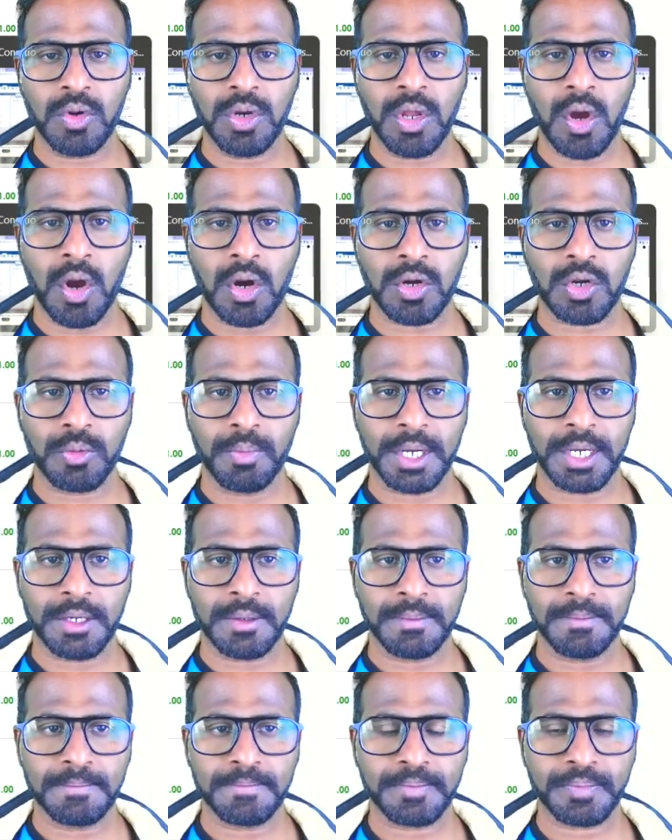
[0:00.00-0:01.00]
to automate.
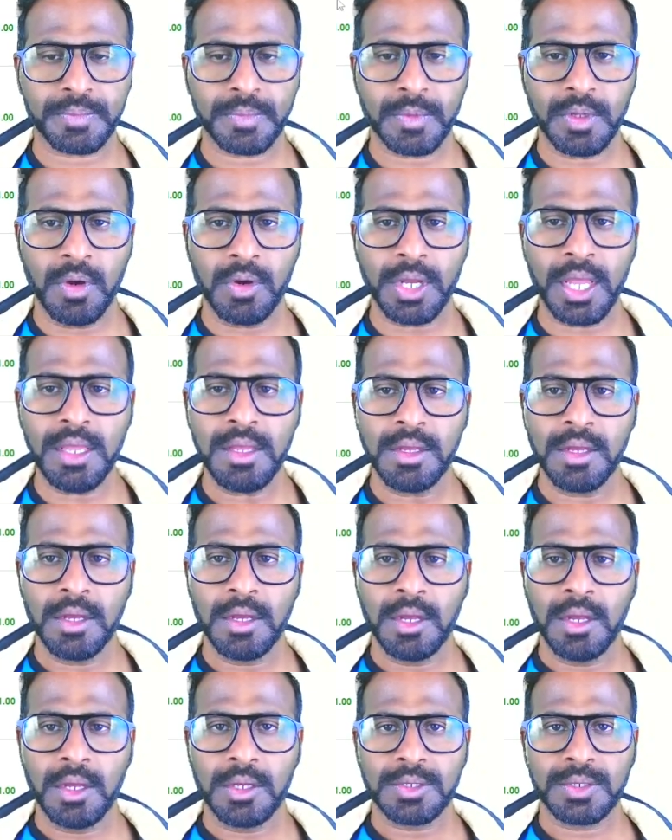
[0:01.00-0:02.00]
Okay,
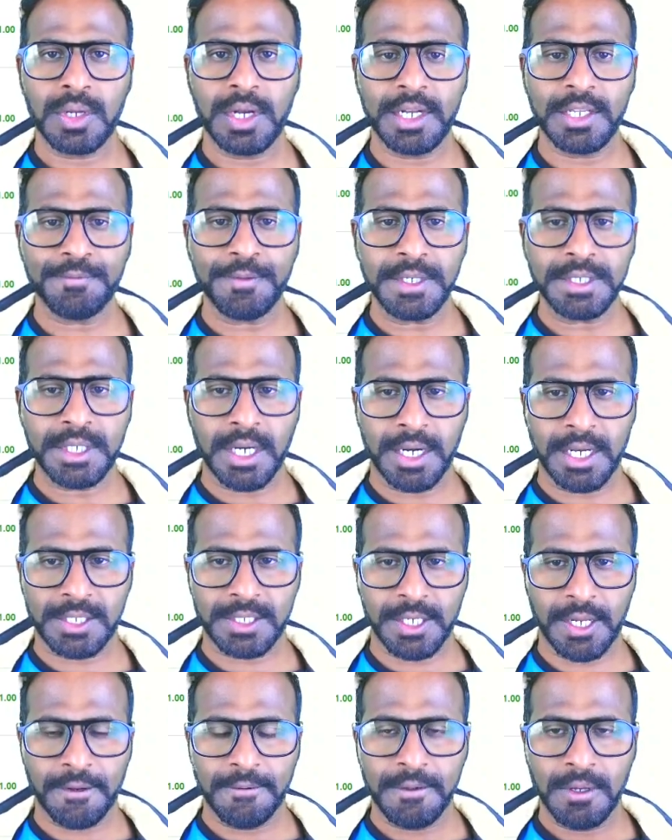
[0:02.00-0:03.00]
so let us first
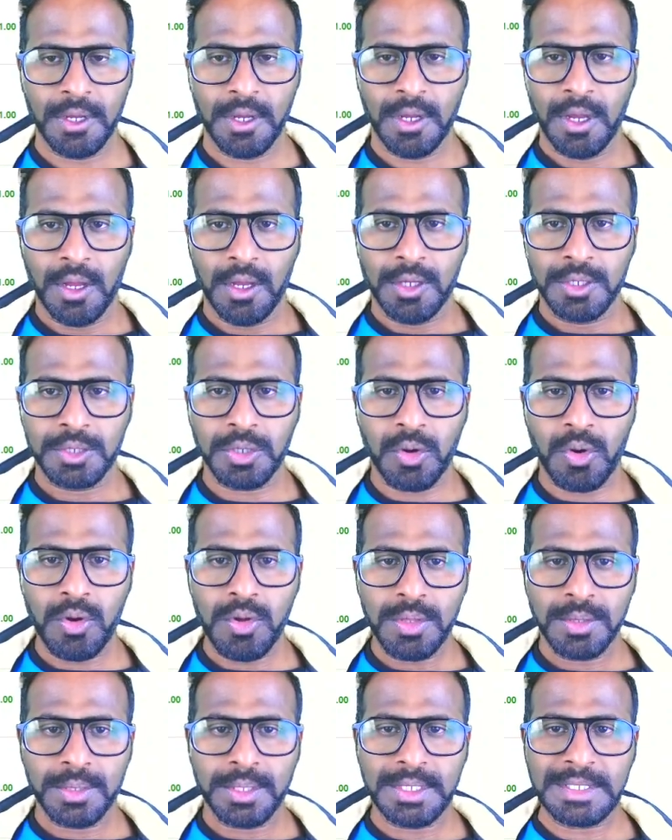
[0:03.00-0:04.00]
understand. So
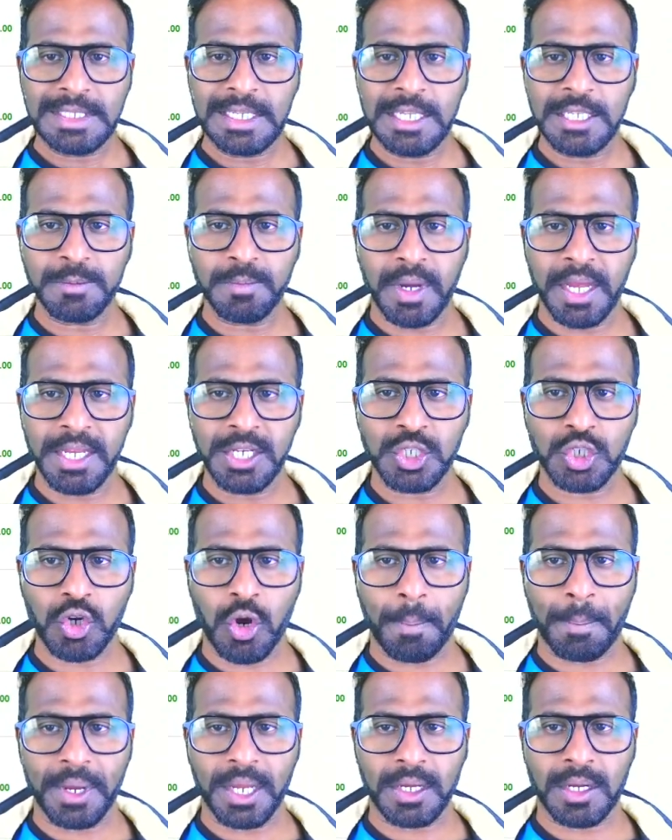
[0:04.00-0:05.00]
this is my
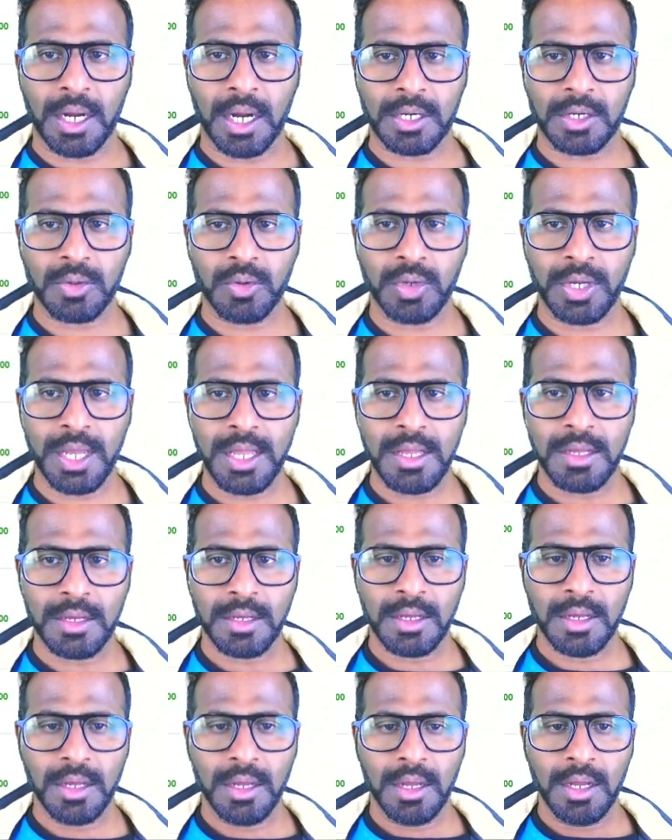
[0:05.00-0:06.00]
shopping cart. Okay,
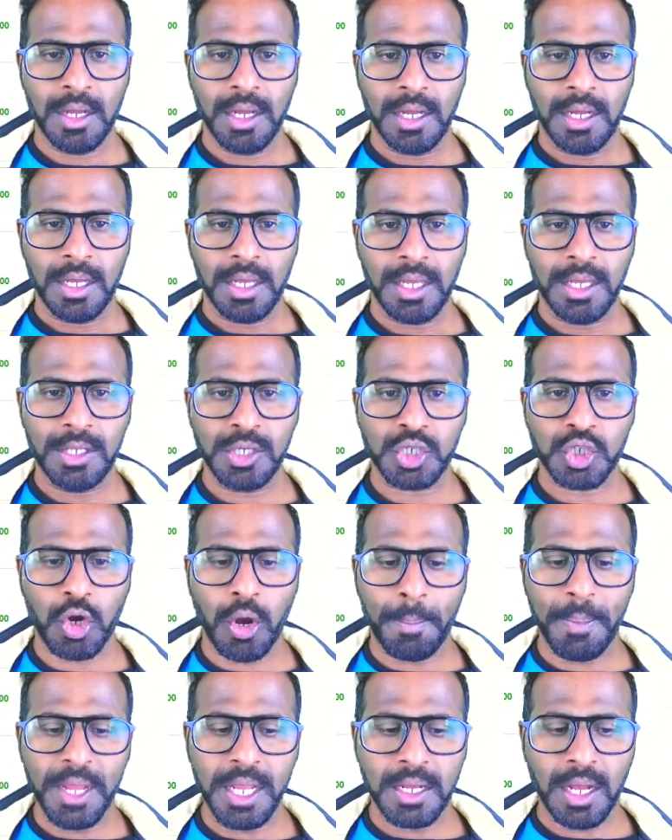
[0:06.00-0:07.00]
in
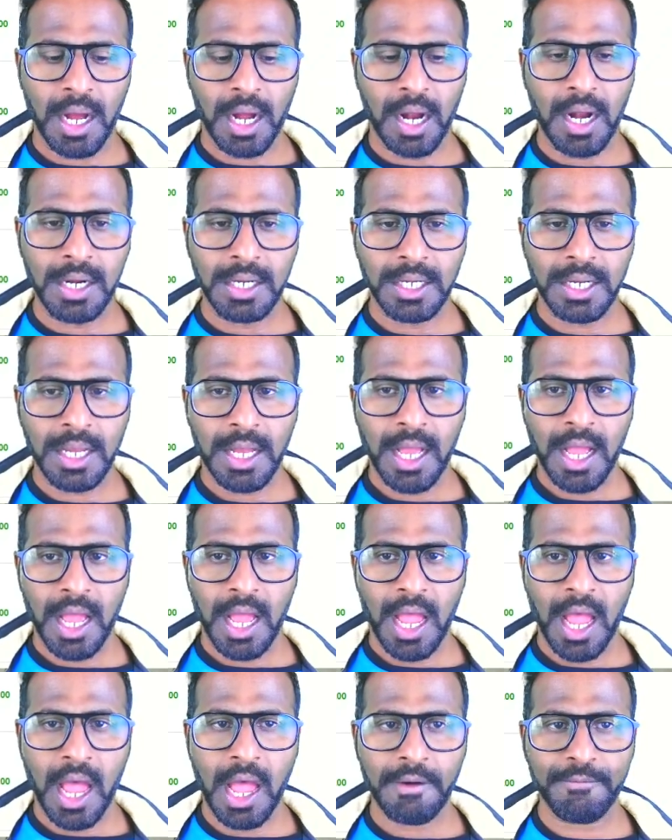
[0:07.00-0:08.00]
shopping cart
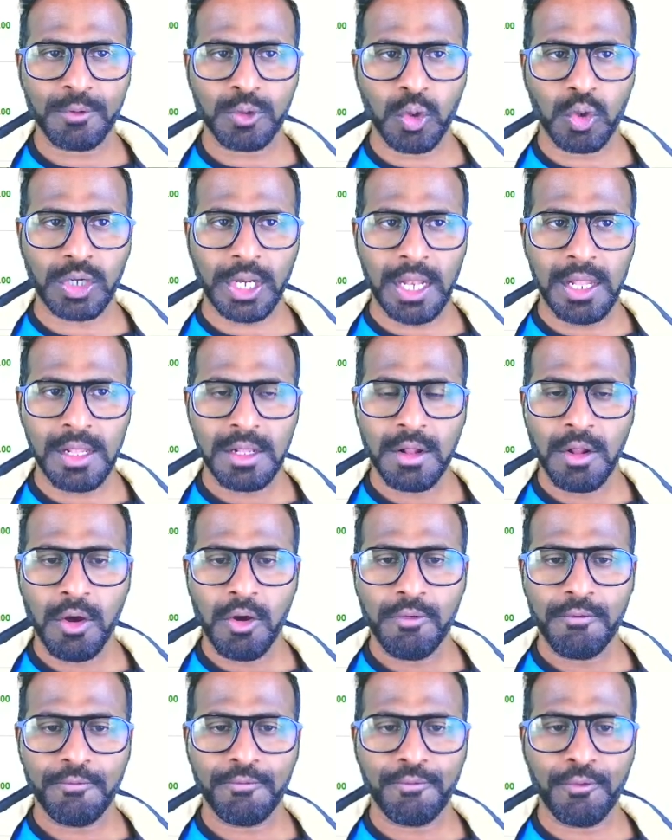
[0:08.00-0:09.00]
I have total
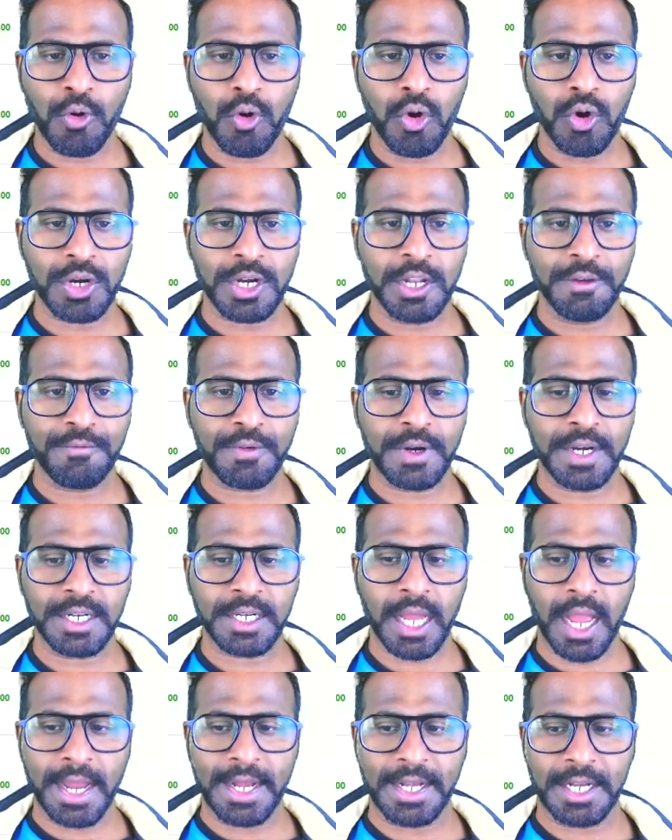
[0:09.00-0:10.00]
4 different
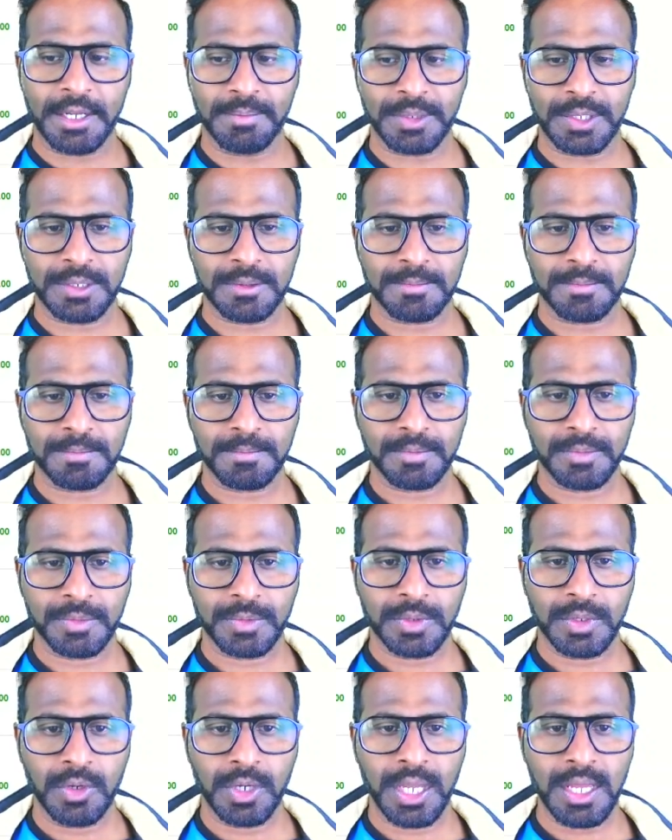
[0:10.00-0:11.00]
items.
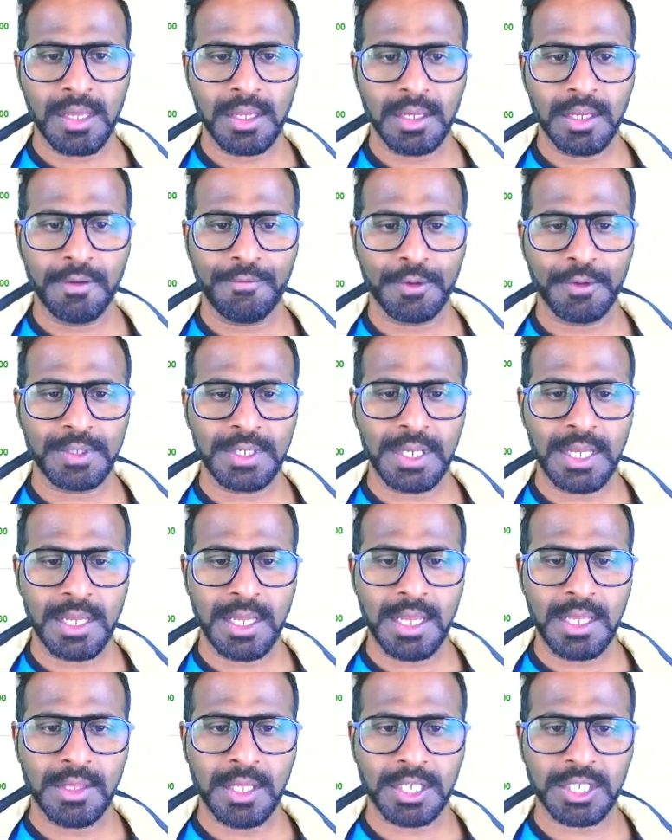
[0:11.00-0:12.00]
Okay, if you
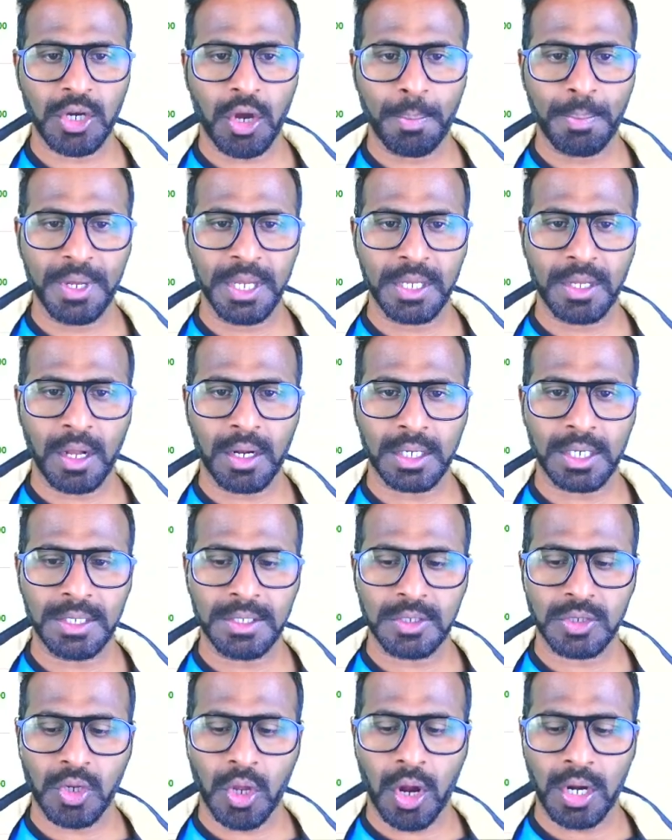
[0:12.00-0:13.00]
see, the shopping cart is
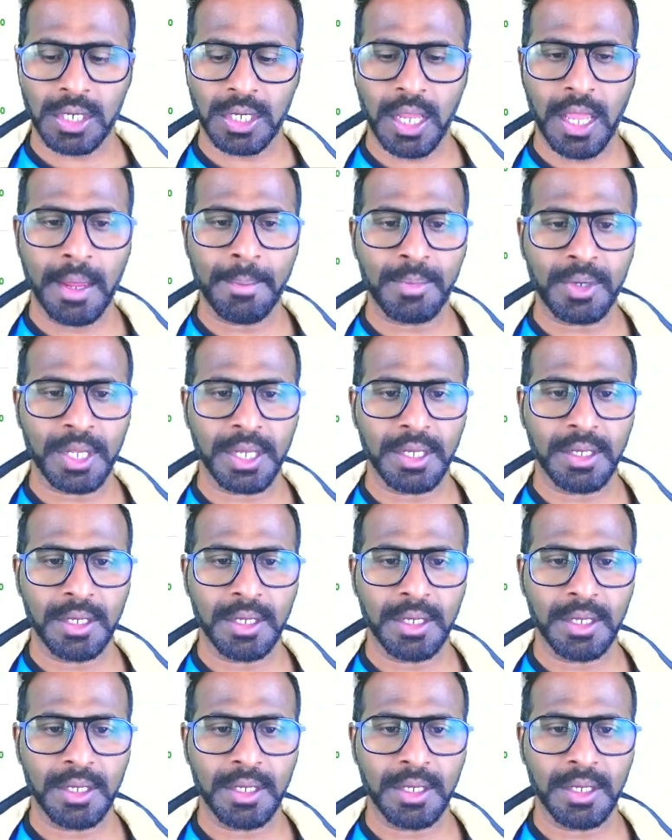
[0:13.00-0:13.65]
not empty,